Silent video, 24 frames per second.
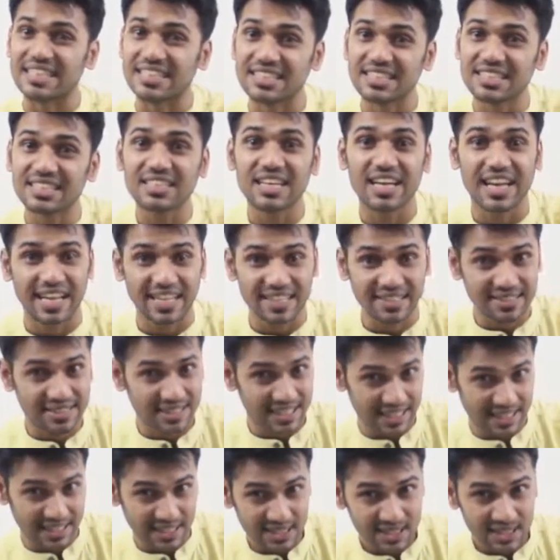like
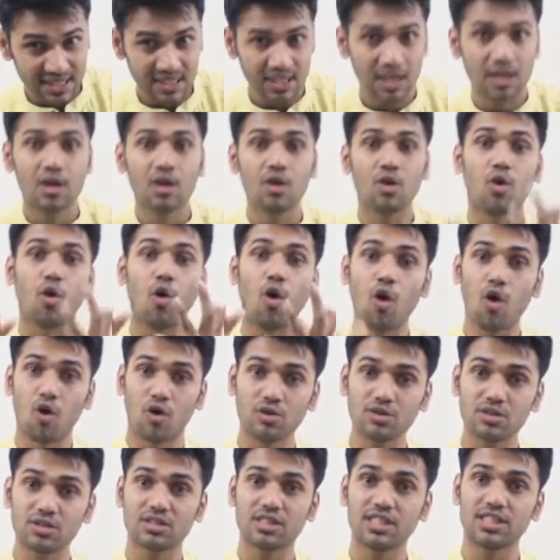this. Once the
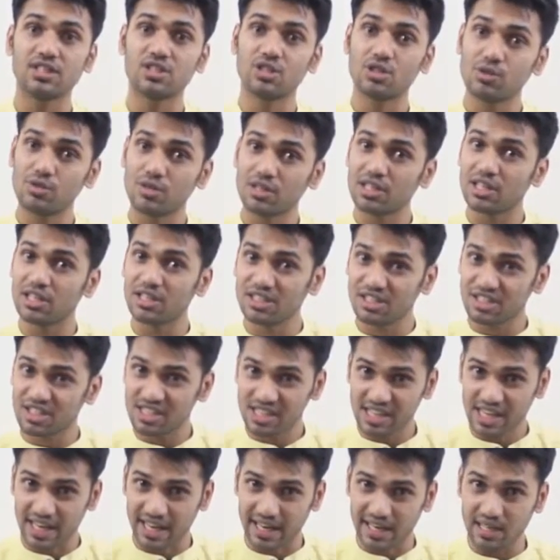student understand,
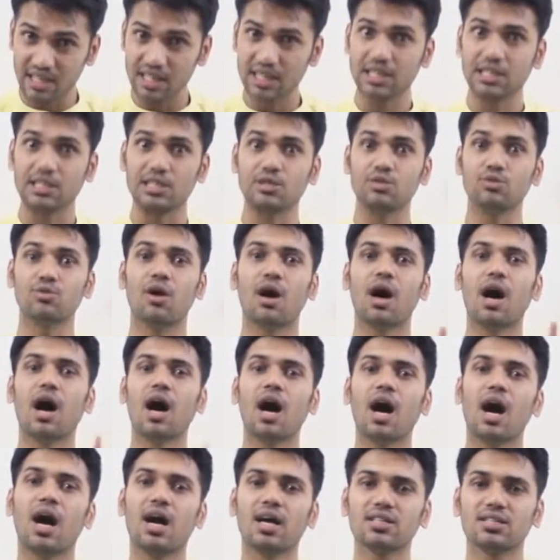you
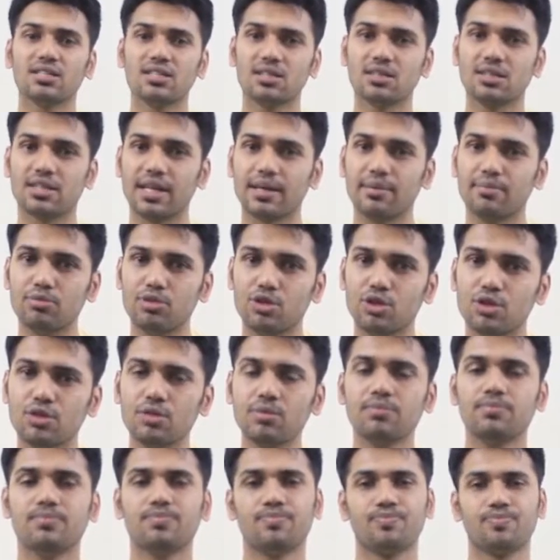ask them to
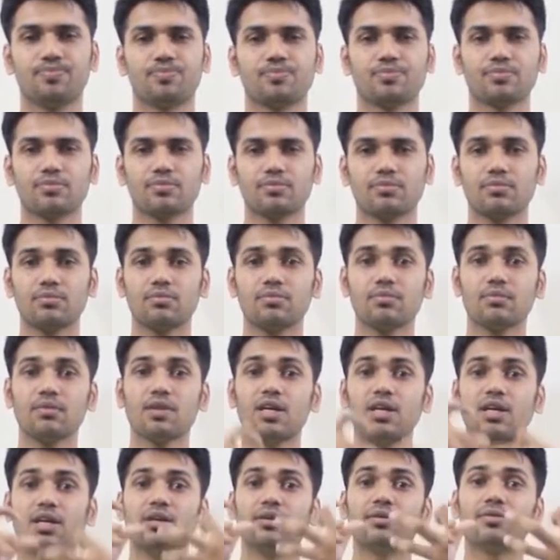
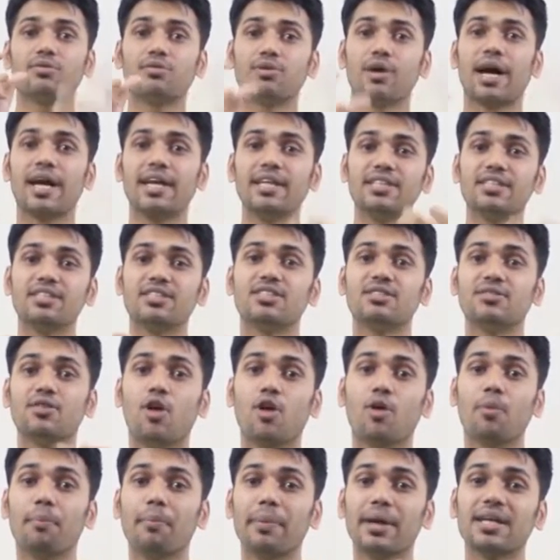write or
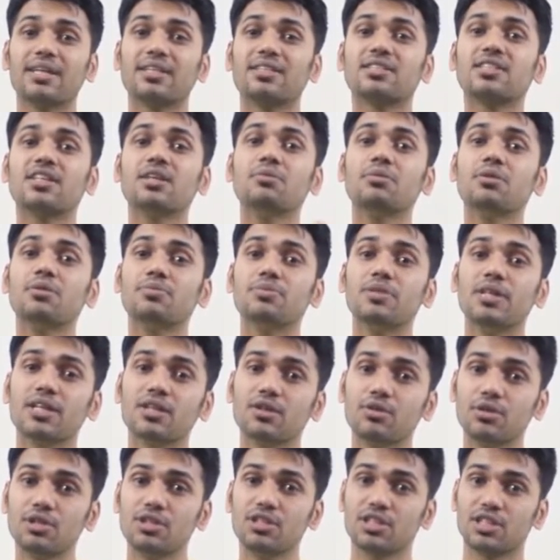make some of their
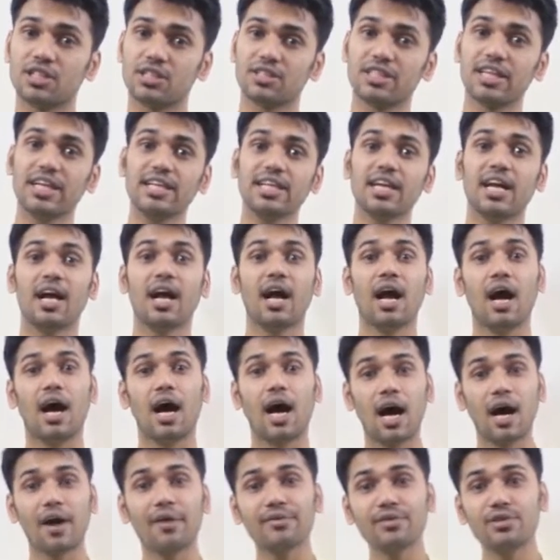questions. Hey, are
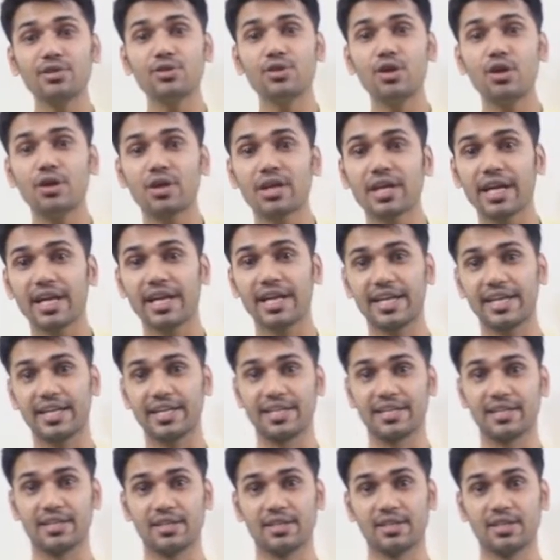you okay?
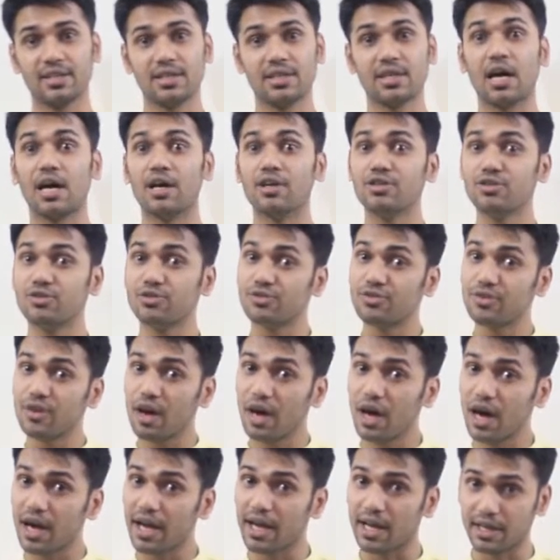Are you
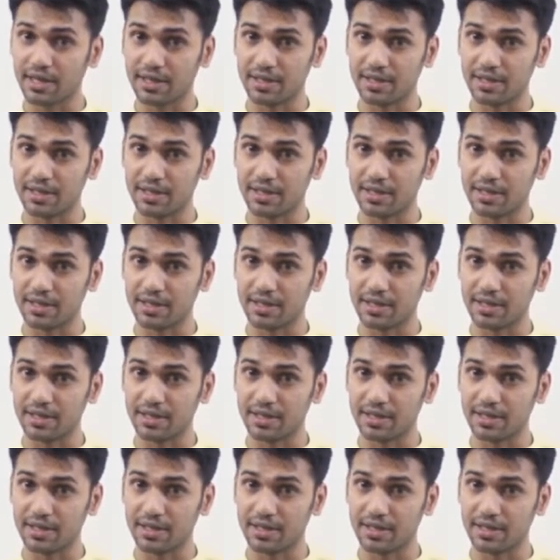fine?